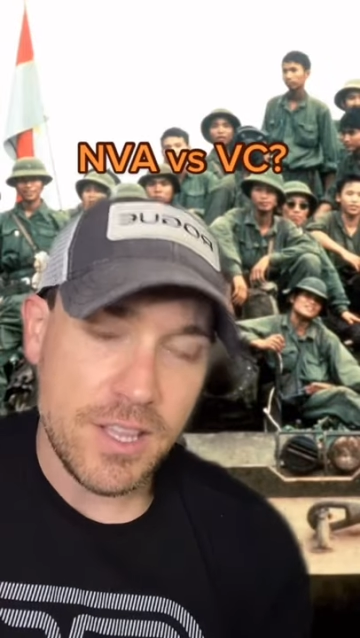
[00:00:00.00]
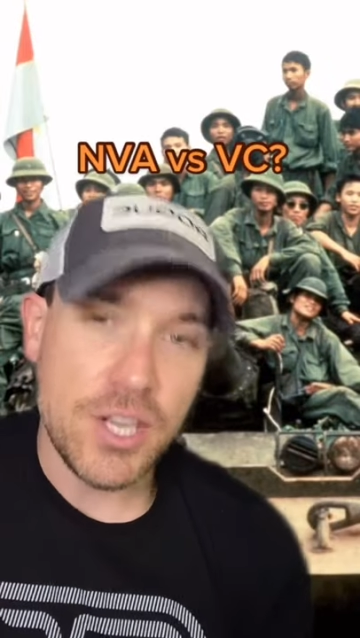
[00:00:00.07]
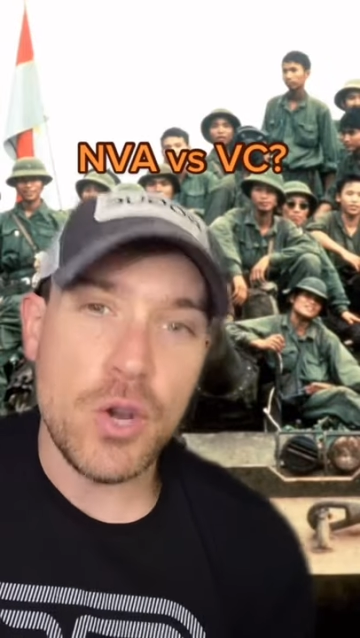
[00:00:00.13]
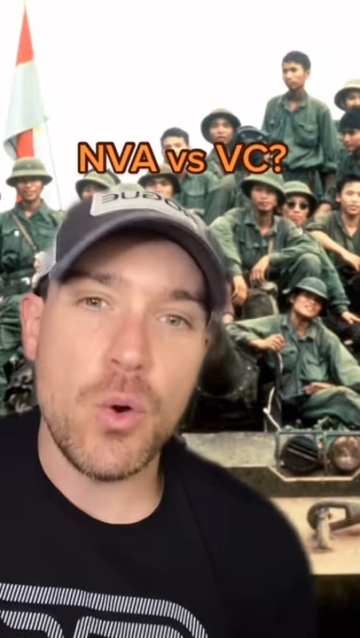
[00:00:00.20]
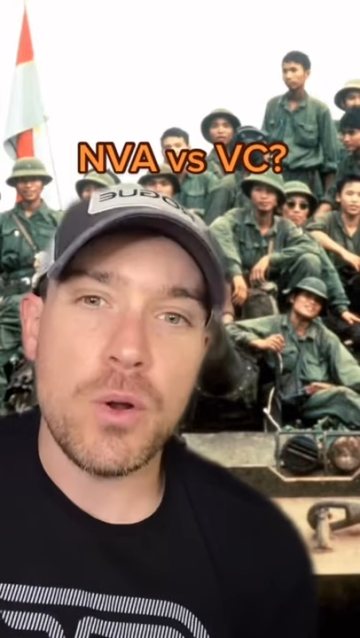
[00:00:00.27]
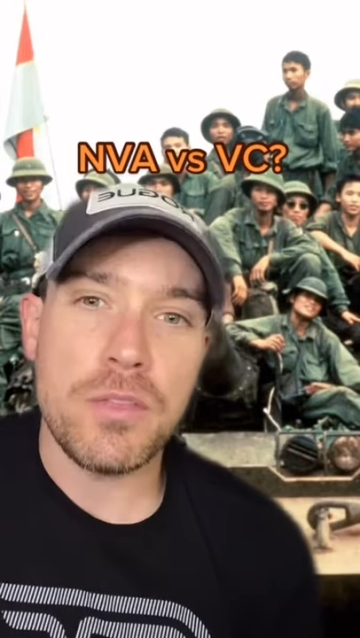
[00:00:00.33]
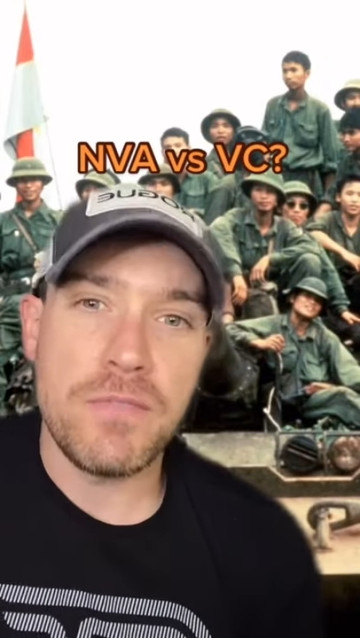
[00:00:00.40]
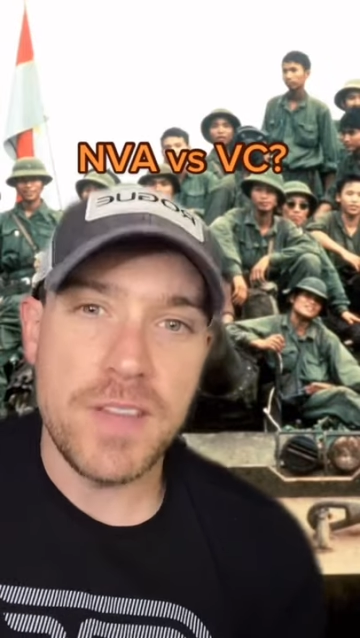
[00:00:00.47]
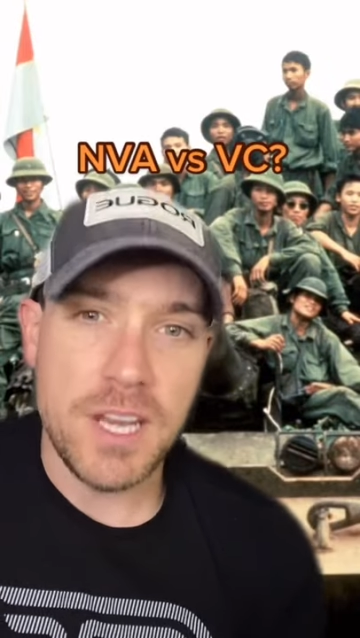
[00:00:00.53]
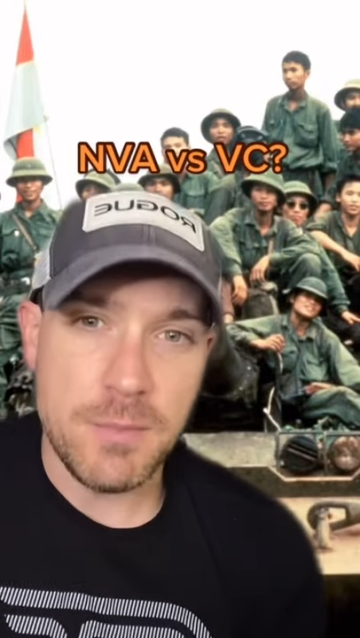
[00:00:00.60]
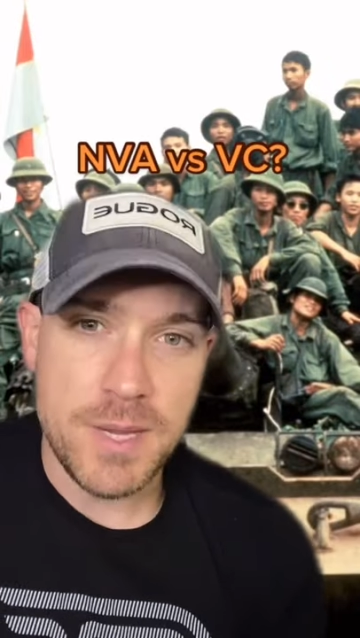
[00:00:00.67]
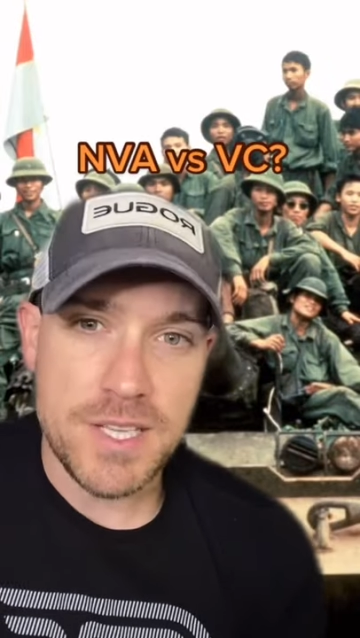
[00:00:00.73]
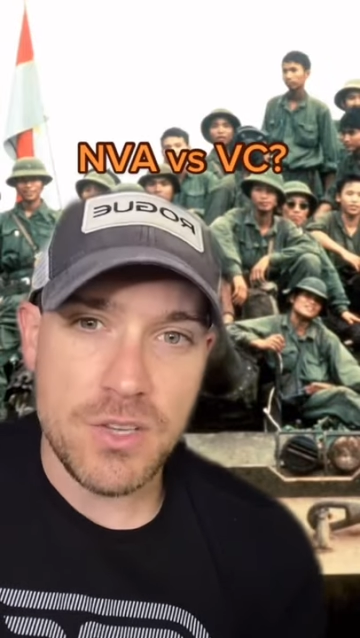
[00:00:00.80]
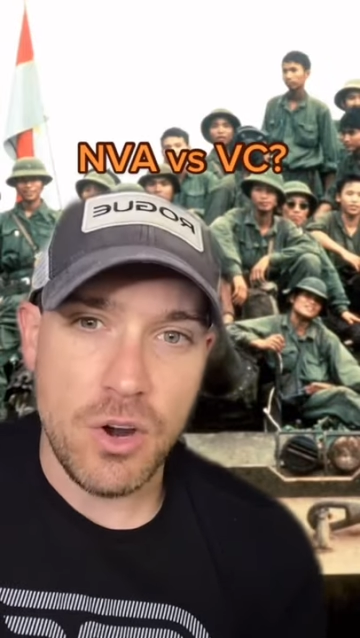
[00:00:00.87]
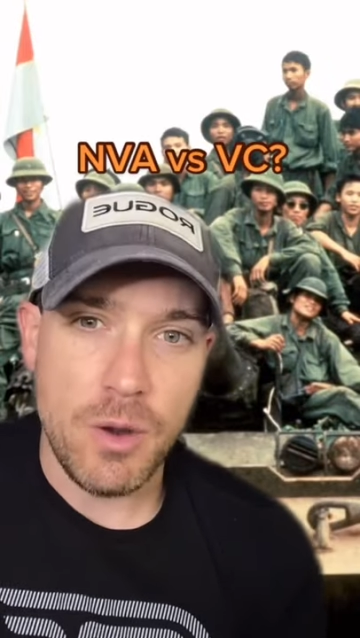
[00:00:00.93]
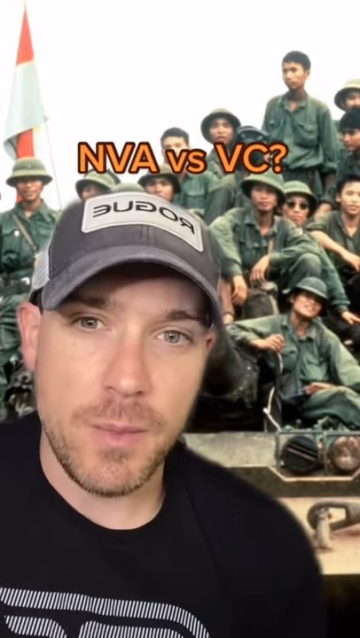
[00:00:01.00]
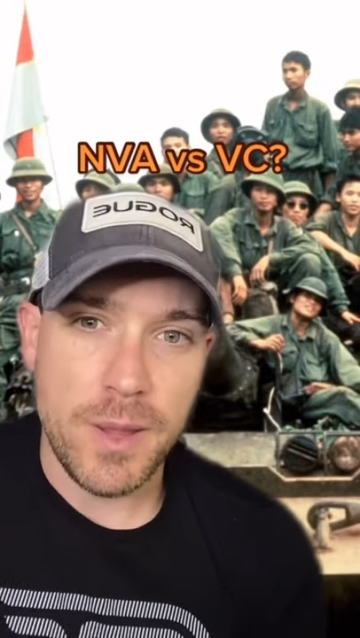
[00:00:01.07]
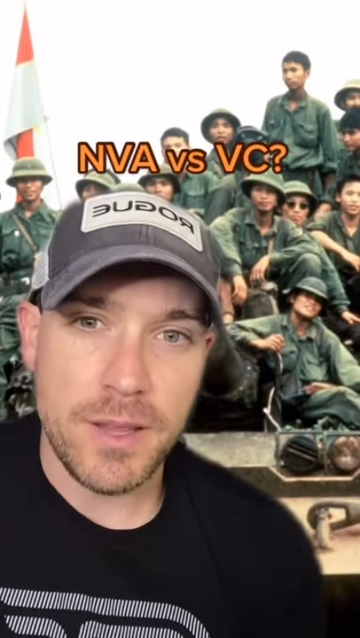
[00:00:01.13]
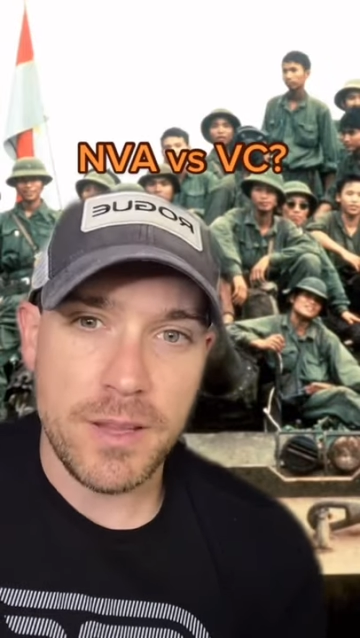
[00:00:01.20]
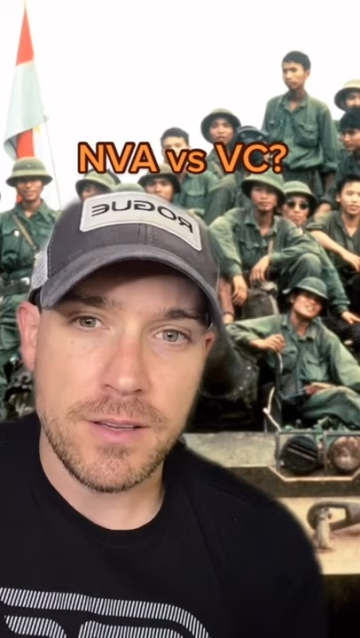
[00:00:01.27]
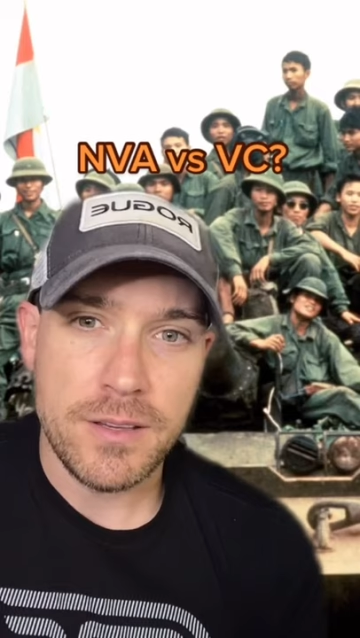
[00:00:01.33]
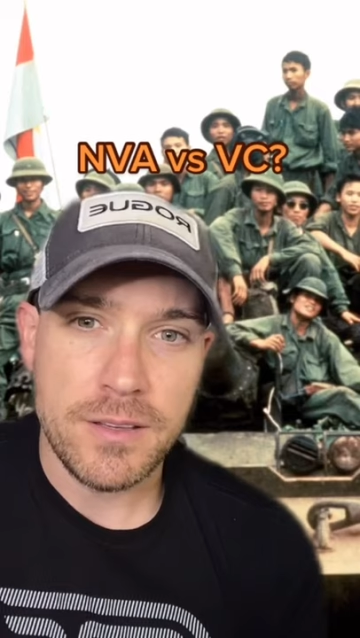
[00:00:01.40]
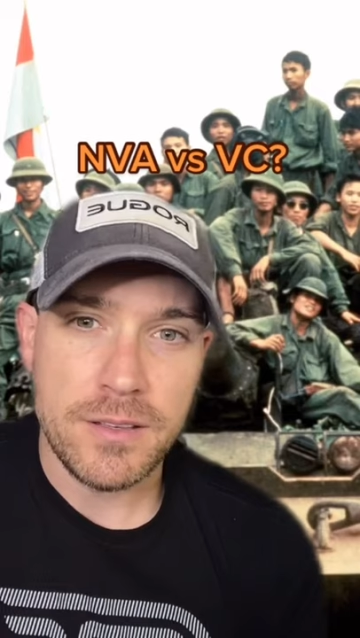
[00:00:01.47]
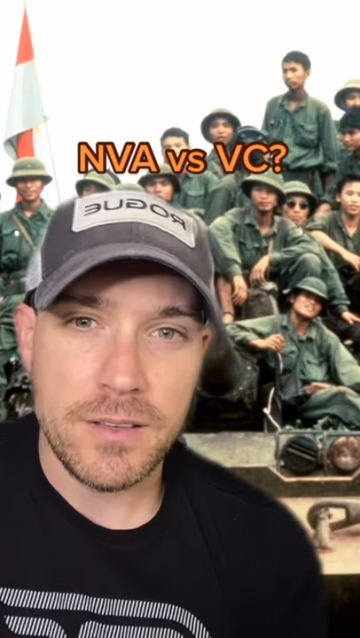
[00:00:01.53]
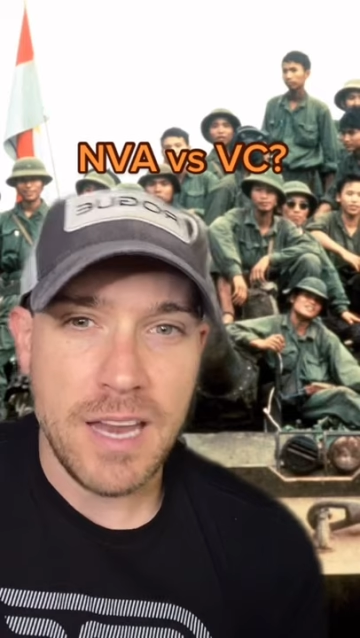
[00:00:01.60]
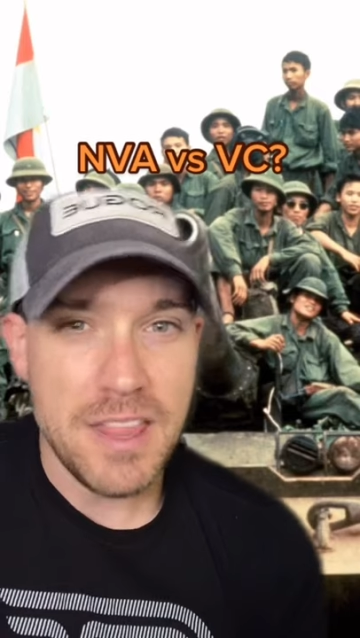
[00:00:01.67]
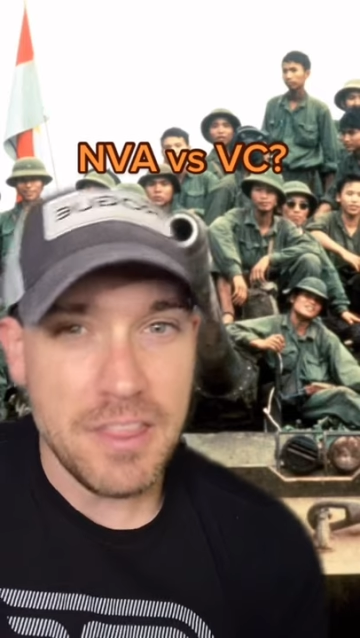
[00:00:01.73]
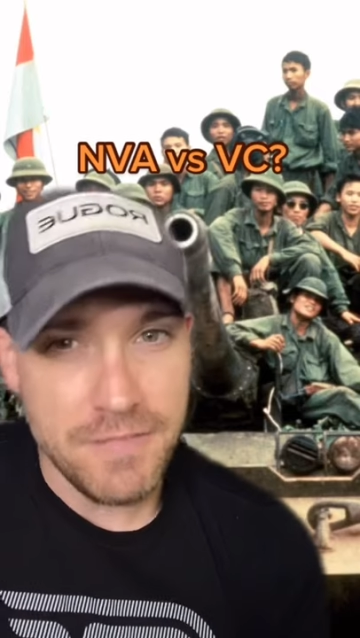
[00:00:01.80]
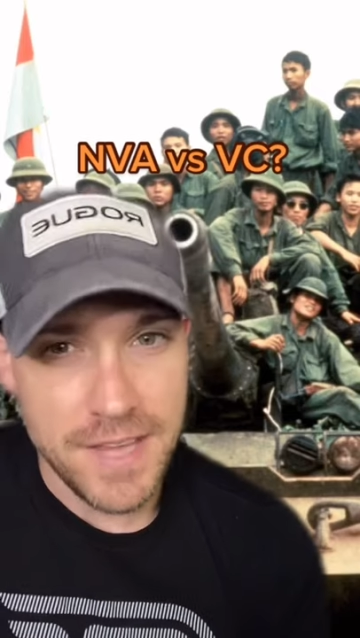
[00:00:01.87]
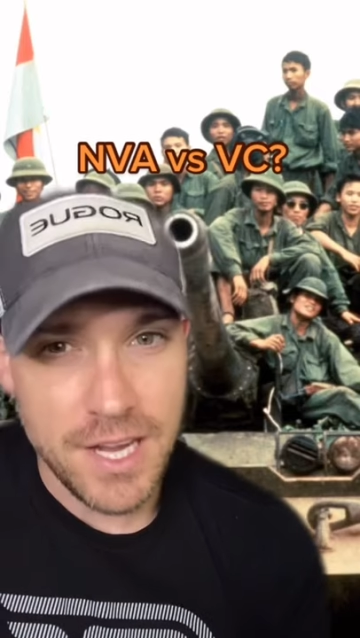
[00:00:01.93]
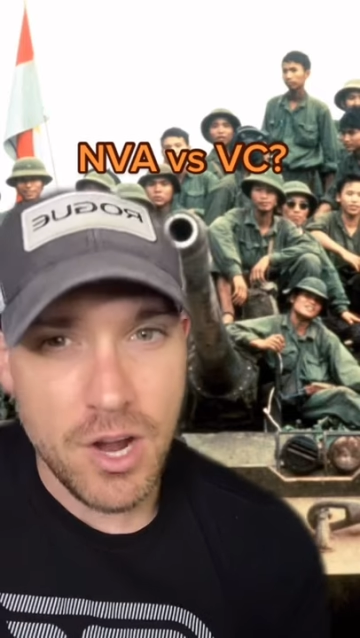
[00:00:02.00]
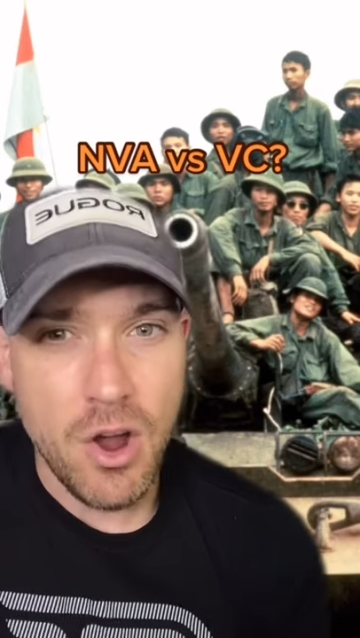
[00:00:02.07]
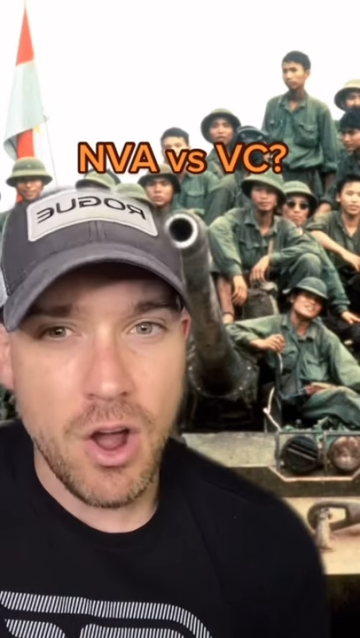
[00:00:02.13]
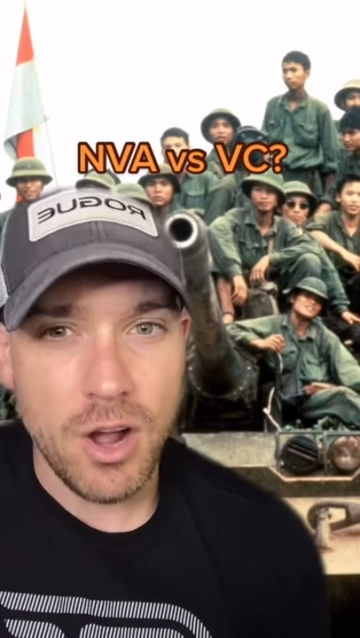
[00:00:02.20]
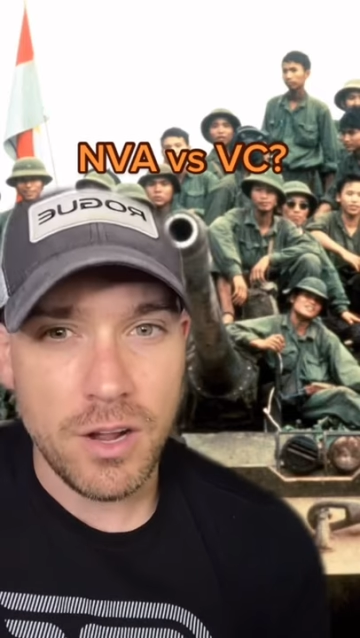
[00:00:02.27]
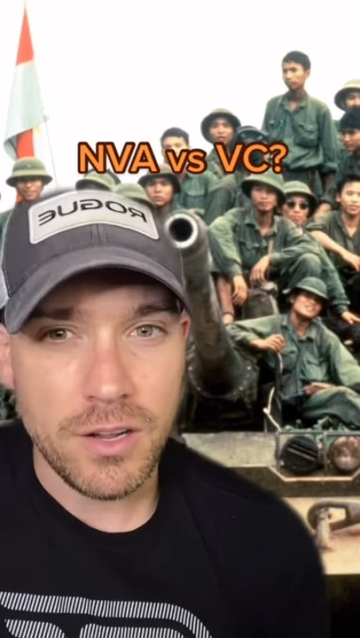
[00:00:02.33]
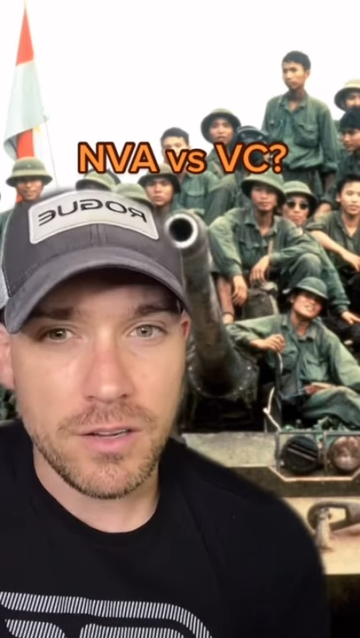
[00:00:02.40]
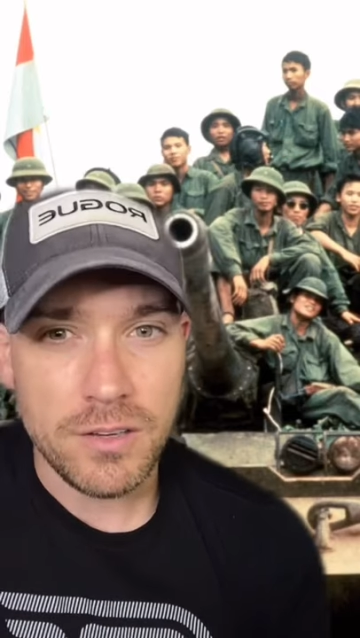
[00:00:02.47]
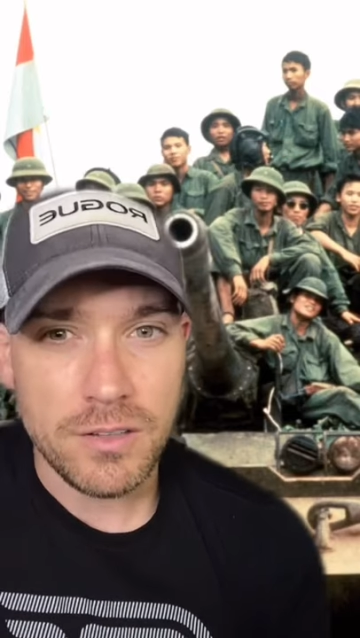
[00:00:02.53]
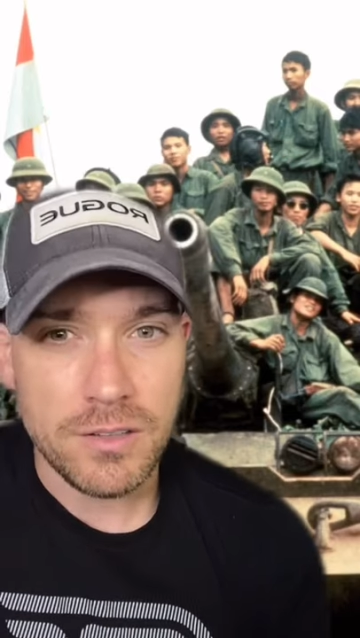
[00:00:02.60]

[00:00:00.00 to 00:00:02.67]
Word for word: the North Vietnamese Army, and the Viet Cong?